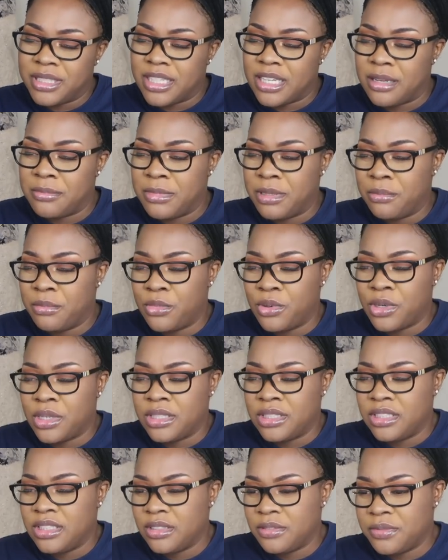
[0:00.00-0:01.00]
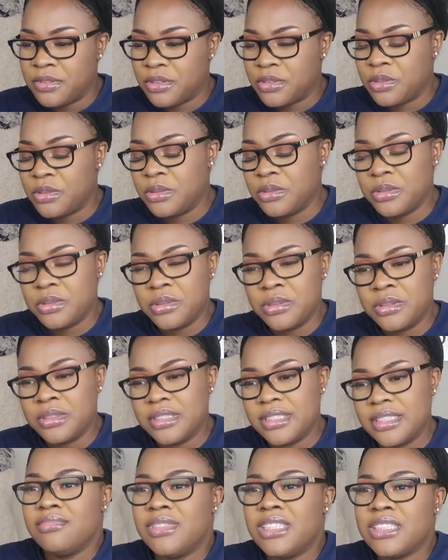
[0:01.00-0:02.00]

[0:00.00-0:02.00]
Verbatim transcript: becoming more difficult.